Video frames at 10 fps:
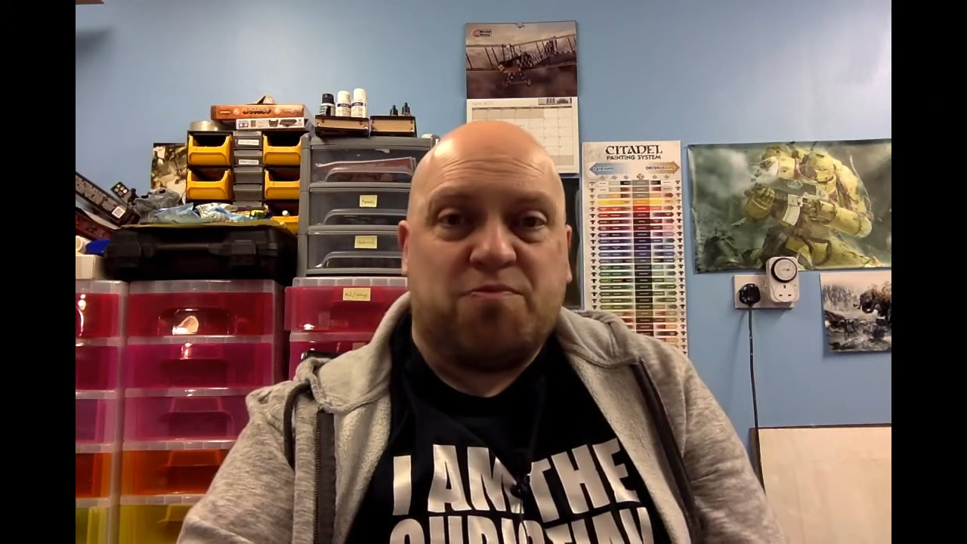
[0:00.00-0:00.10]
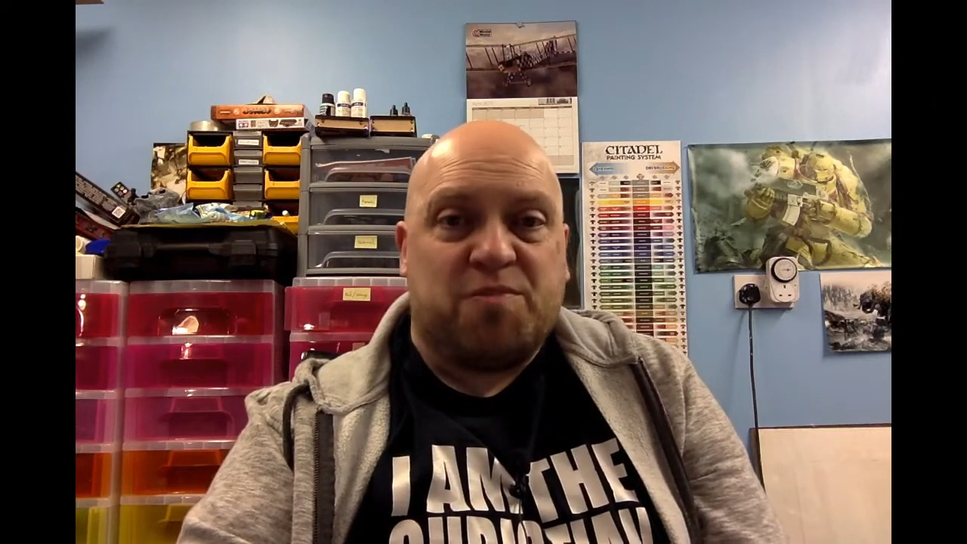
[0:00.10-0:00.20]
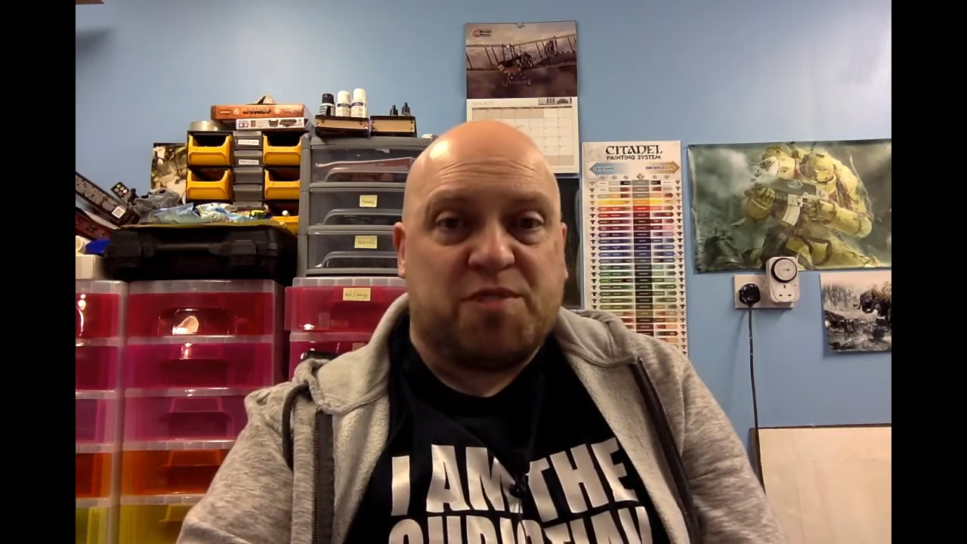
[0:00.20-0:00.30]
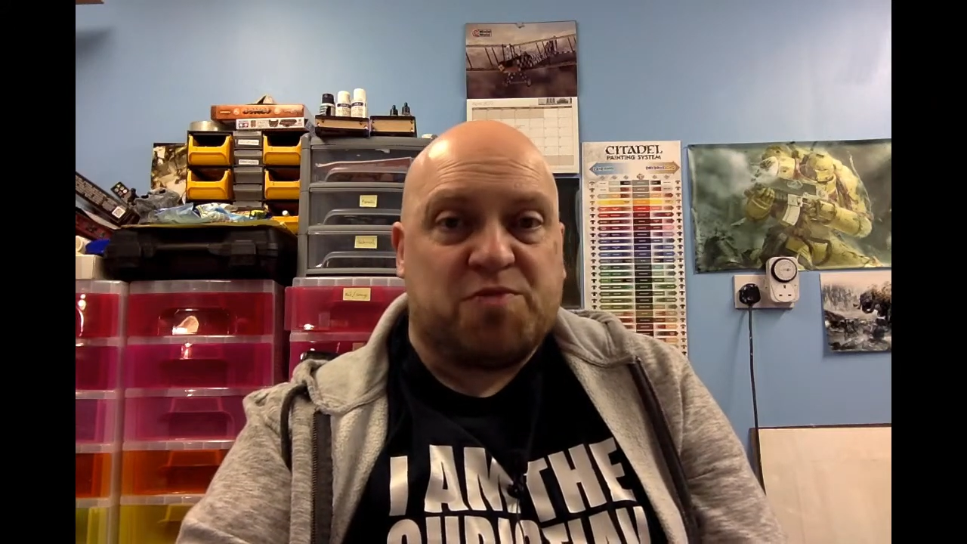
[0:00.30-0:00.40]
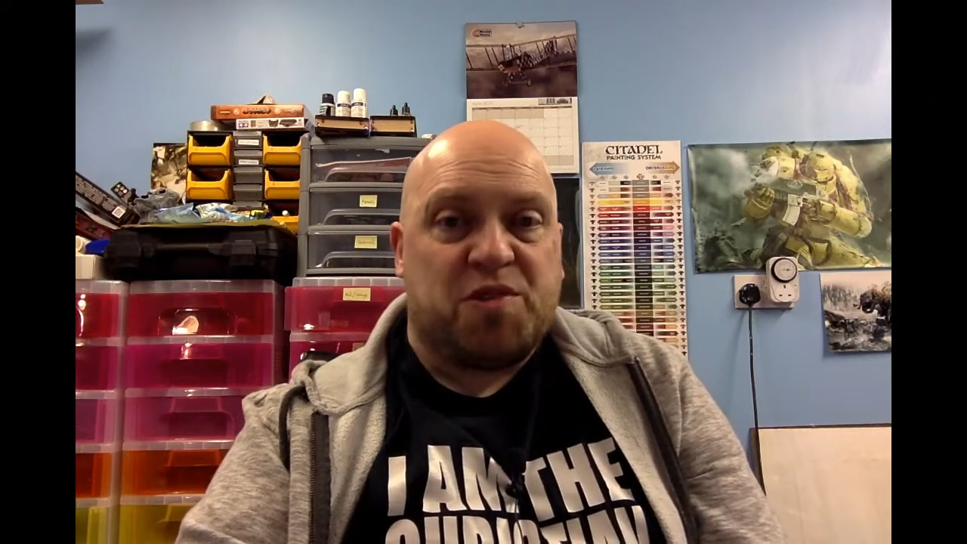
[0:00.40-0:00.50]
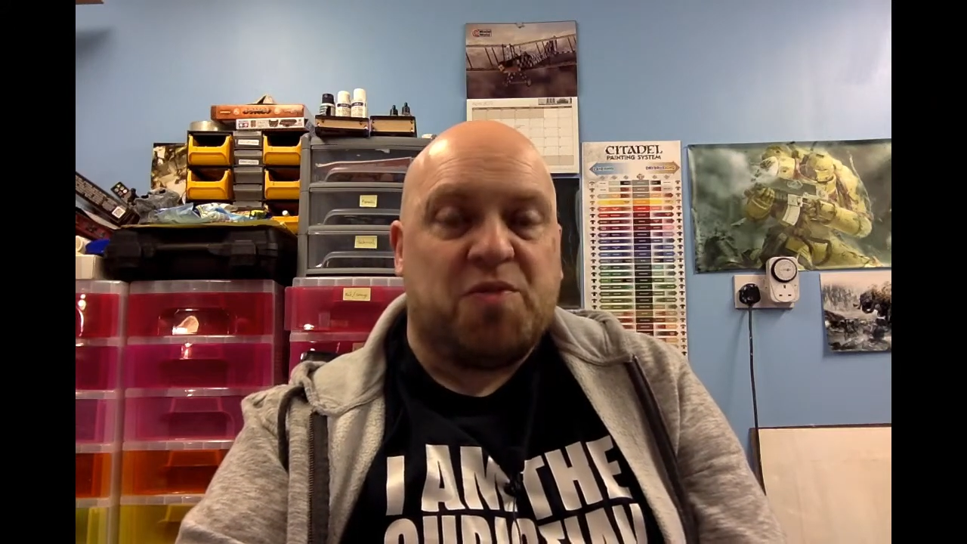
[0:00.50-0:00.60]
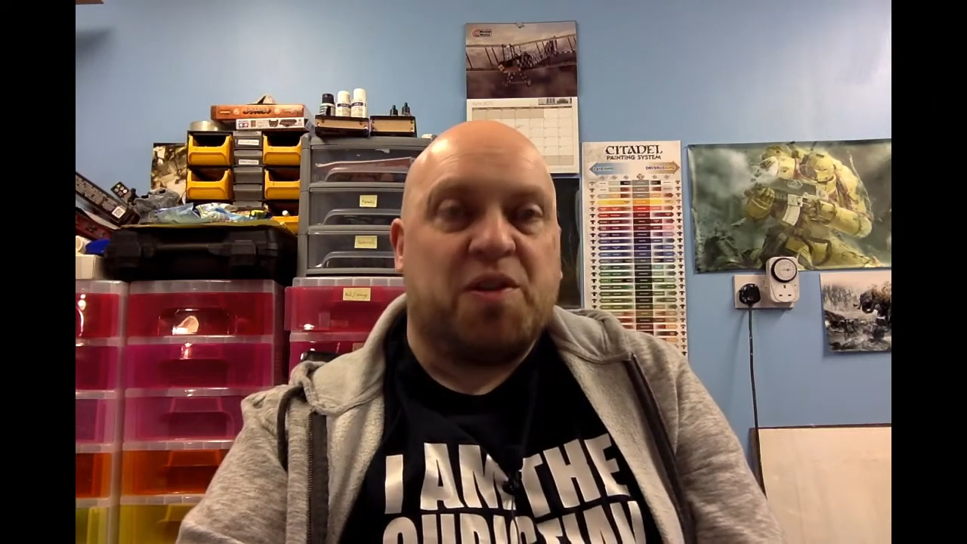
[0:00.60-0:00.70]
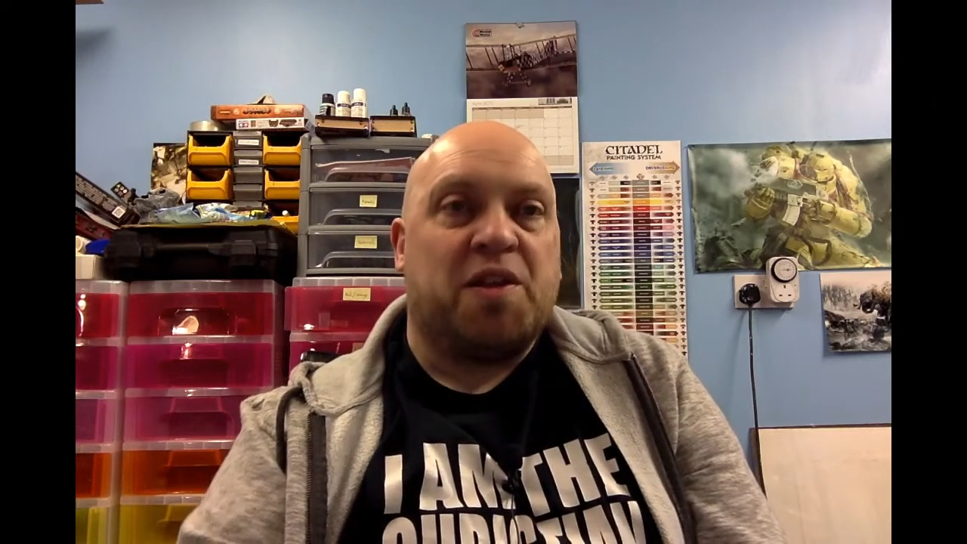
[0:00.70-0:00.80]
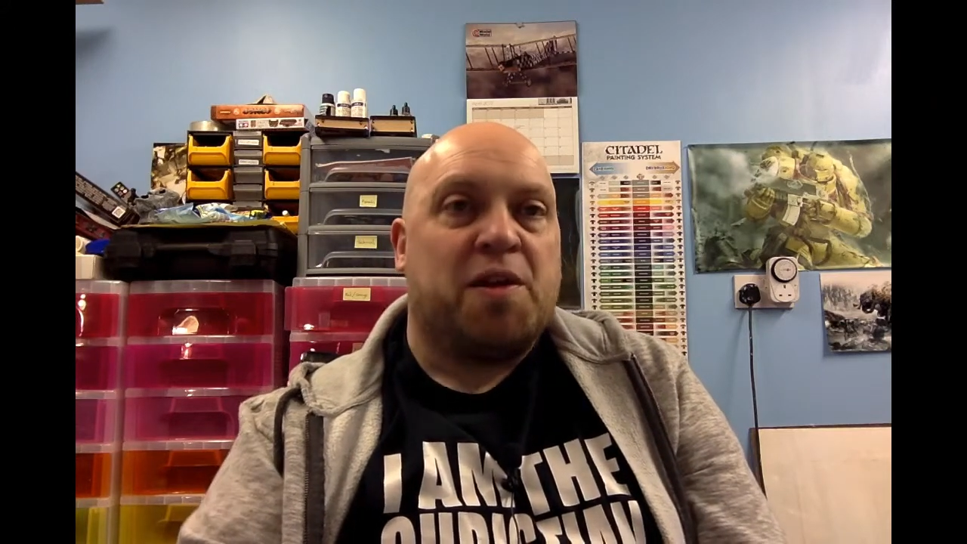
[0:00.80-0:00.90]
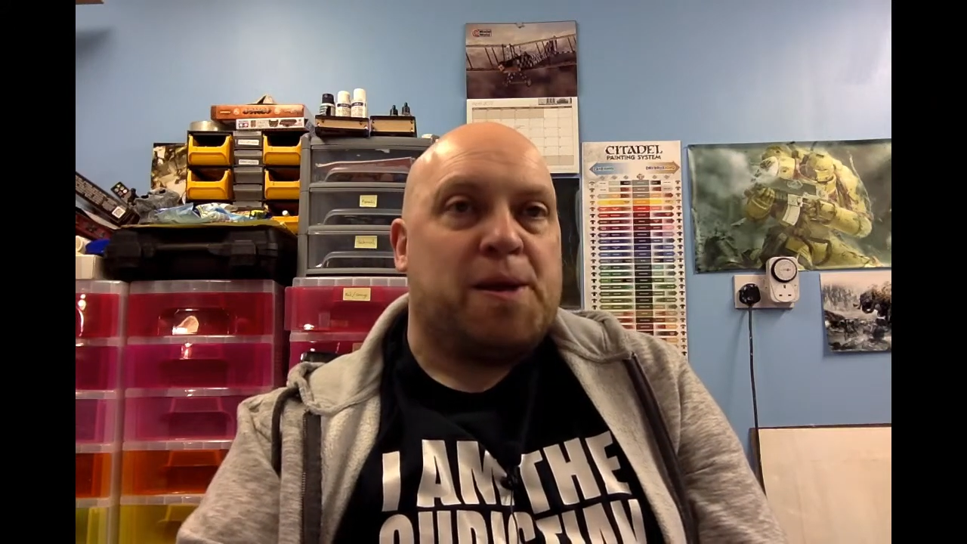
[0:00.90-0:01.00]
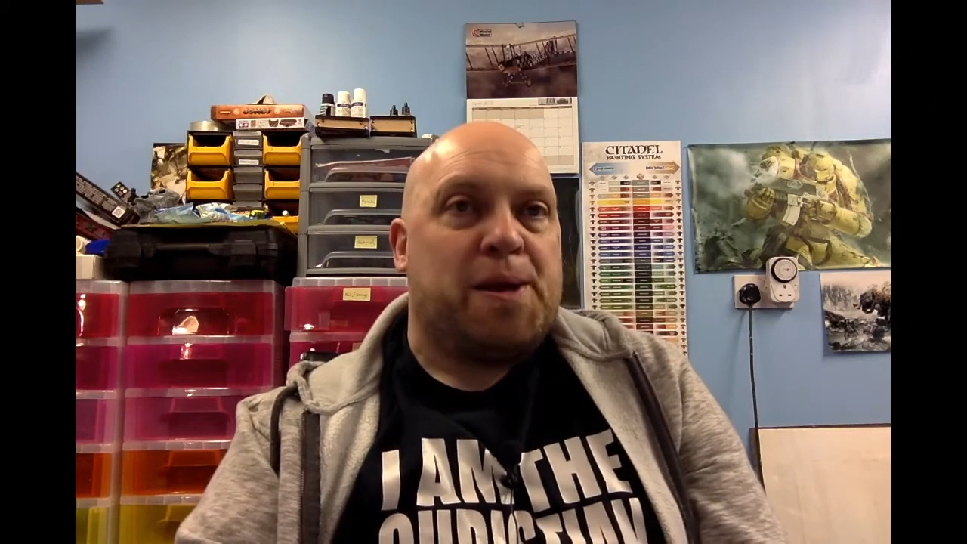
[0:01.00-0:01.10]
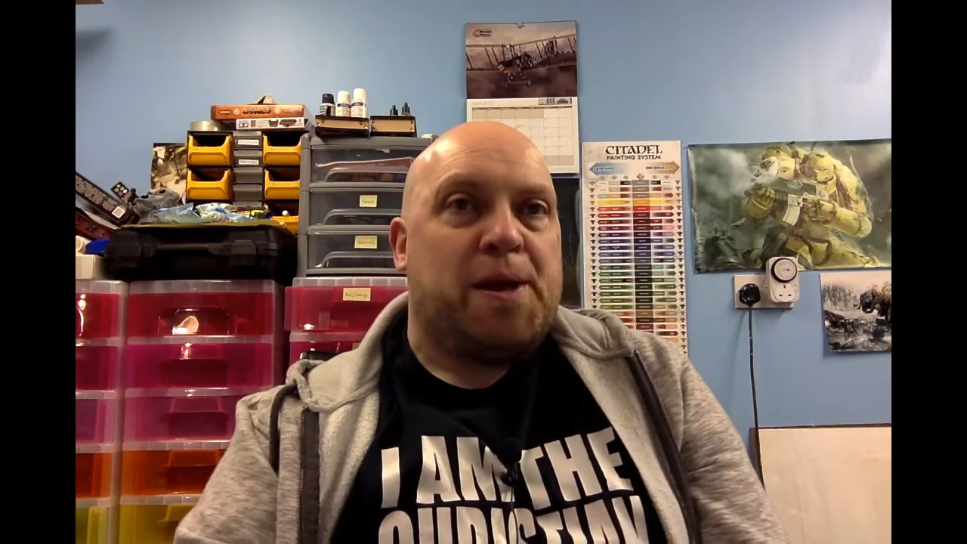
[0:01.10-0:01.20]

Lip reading: pretty much what you wanted.